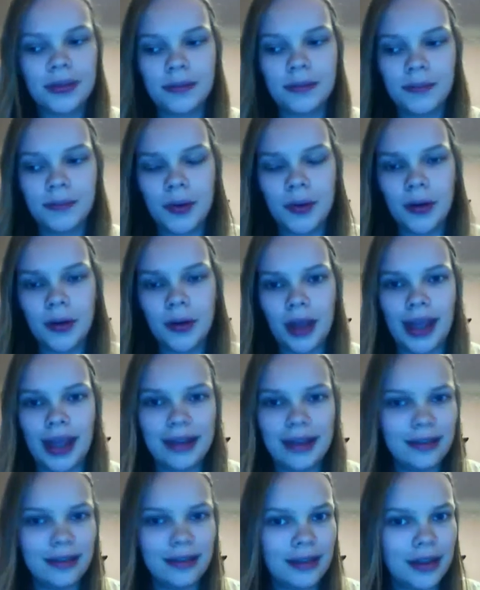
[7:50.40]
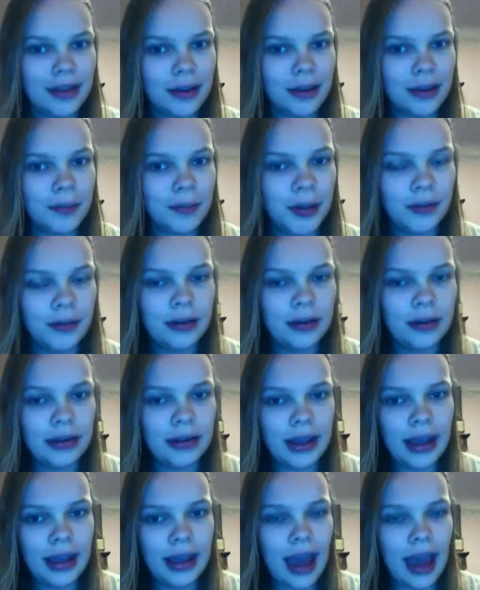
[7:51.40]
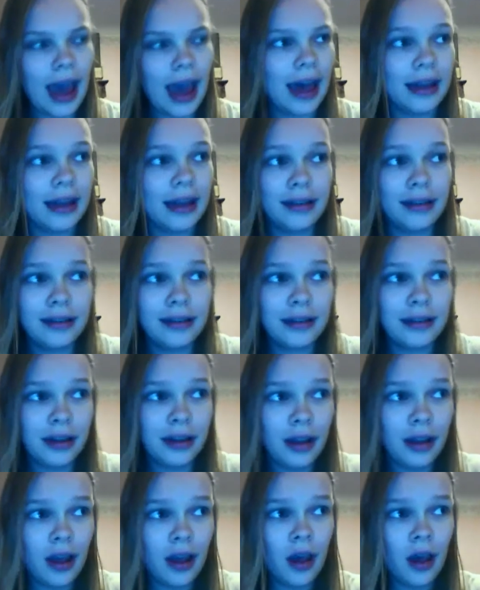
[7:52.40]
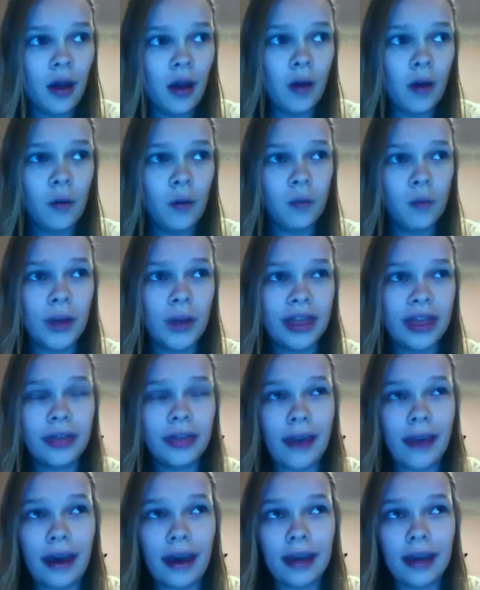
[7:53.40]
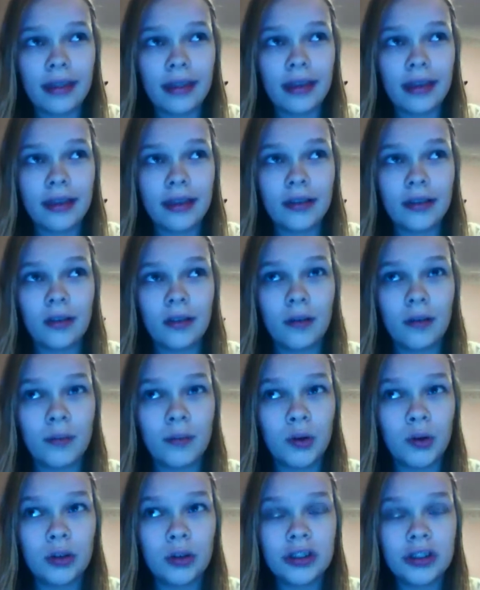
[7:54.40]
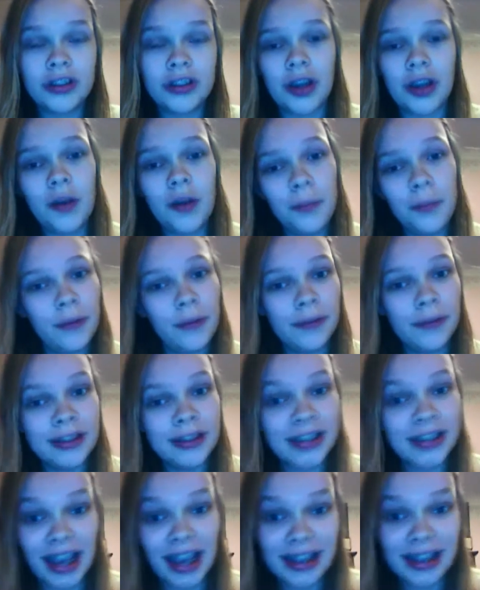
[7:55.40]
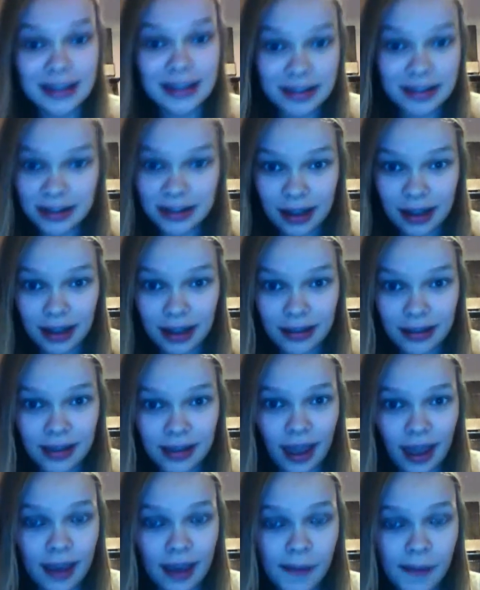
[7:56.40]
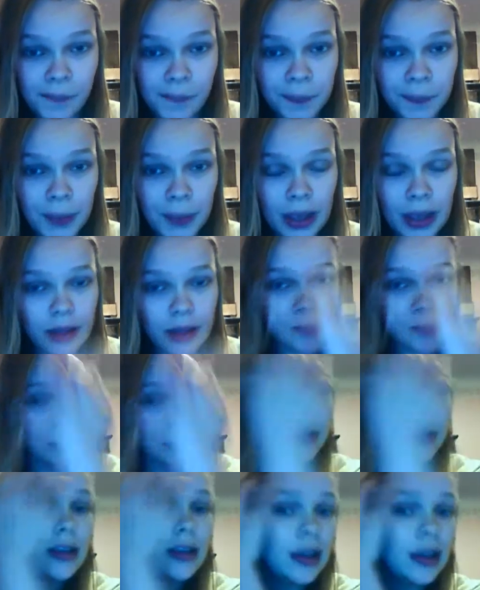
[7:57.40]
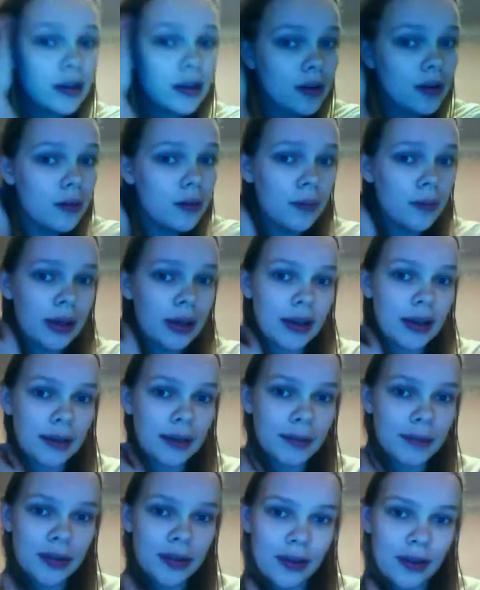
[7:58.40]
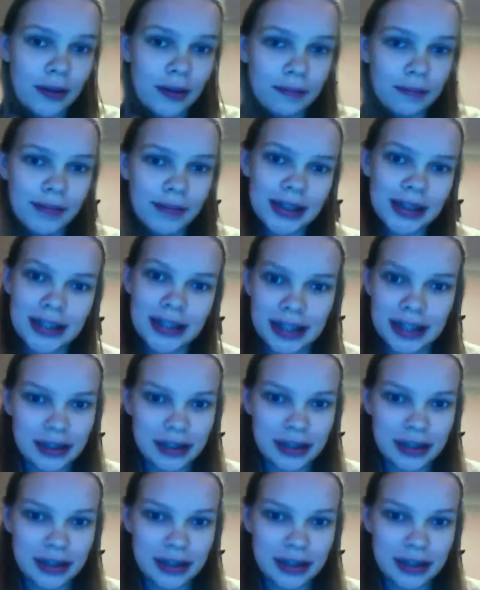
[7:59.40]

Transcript: put into the community, and with that there's a lot more scope for change, I'd say, especially when it comes to prejudice,